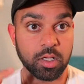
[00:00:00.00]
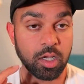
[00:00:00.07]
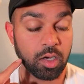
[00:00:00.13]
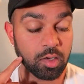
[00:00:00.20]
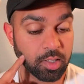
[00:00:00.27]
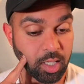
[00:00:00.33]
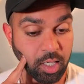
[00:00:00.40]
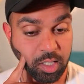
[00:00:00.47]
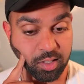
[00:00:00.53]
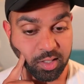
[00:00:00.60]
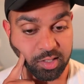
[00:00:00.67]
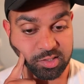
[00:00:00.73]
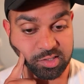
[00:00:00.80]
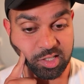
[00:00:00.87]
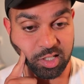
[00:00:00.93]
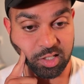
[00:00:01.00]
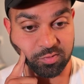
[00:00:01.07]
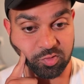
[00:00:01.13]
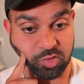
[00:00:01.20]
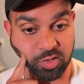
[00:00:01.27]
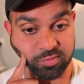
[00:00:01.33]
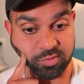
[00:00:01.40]
Okay, that's kind of
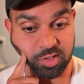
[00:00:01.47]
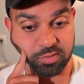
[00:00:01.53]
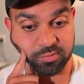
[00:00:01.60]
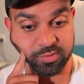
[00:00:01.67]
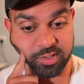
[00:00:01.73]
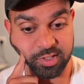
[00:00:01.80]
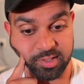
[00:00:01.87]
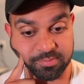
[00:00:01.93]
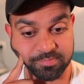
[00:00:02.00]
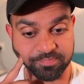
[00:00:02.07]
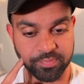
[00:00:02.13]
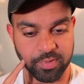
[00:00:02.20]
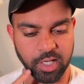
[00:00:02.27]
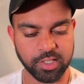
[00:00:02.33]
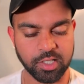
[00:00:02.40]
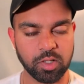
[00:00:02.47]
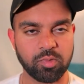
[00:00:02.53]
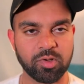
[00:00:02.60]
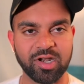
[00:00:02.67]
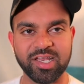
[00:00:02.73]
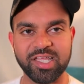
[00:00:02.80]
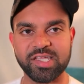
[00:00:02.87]
all I've got for you. I don't
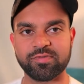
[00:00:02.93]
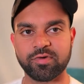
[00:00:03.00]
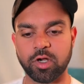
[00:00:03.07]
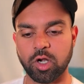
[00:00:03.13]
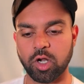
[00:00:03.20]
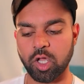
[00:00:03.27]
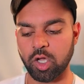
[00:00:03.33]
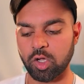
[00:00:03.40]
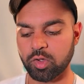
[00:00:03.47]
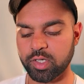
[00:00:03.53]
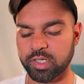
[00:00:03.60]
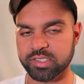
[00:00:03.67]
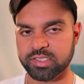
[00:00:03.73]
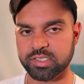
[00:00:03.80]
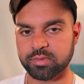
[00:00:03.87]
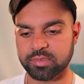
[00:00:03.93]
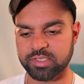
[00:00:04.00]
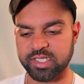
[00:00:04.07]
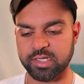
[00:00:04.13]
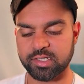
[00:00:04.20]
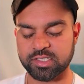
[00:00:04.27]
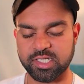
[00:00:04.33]
want to leave on a low, because
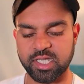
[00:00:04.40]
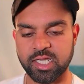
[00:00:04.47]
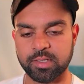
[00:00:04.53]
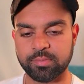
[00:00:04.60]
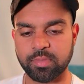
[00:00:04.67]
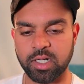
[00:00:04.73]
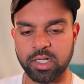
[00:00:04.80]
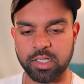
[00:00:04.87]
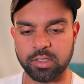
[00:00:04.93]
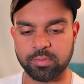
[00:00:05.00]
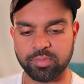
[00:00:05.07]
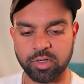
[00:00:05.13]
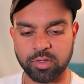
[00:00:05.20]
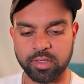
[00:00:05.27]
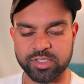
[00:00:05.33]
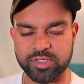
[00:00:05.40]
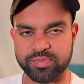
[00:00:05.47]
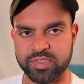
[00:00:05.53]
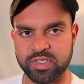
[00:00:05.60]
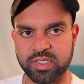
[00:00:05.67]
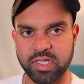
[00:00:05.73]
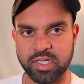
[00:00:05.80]
saying my progress up
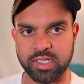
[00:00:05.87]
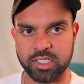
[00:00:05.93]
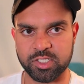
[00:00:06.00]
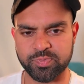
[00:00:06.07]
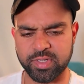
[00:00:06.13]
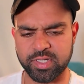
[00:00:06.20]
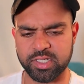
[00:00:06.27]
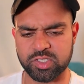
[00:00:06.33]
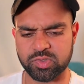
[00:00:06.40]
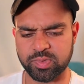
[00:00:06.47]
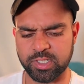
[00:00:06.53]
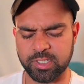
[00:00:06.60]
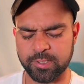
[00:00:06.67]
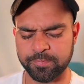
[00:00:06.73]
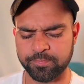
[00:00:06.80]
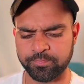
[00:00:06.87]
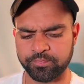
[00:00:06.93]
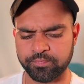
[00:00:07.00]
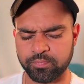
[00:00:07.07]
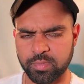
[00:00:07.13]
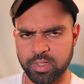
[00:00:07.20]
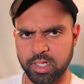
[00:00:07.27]
to date is bittersweet
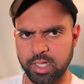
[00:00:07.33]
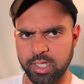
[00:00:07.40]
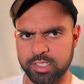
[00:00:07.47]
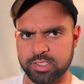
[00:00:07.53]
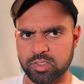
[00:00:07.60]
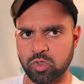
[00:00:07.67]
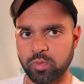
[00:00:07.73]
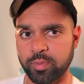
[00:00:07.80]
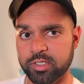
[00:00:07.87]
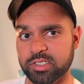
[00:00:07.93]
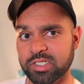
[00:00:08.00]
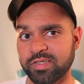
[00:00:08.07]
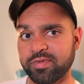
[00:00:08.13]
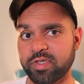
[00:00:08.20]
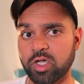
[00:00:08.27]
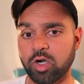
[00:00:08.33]
is almost leaving it